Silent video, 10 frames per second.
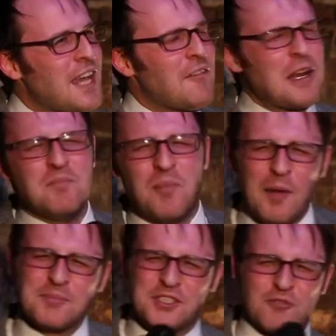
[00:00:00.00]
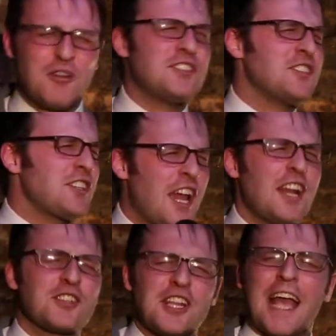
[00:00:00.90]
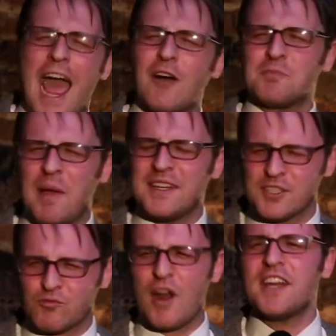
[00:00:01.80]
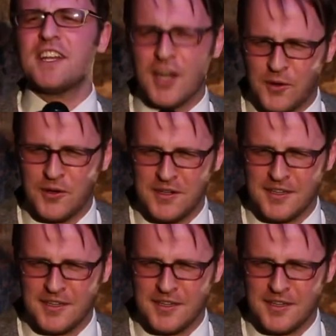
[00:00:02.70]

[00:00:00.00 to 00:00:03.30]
covered in bumps and ridges. It kind of looks like a house painter's radio.